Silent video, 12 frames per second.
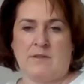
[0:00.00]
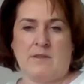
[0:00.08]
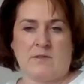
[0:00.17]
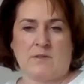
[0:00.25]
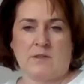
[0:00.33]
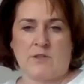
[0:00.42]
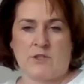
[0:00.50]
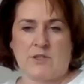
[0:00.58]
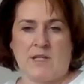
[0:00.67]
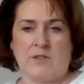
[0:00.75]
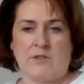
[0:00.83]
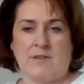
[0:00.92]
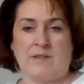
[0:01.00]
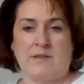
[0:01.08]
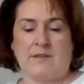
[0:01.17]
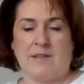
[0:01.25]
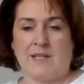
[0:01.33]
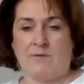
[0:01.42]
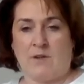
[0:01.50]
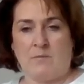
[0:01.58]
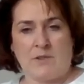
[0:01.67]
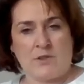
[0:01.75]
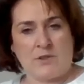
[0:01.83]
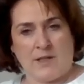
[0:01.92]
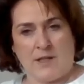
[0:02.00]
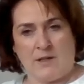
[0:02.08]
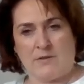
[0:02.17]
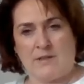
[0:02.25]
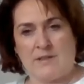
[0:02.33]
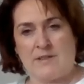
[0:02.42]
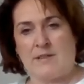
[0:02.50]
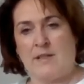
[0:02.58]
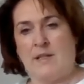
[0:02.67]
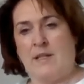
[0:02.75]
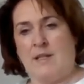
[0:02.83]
in the stock exchange. They take very much care on us,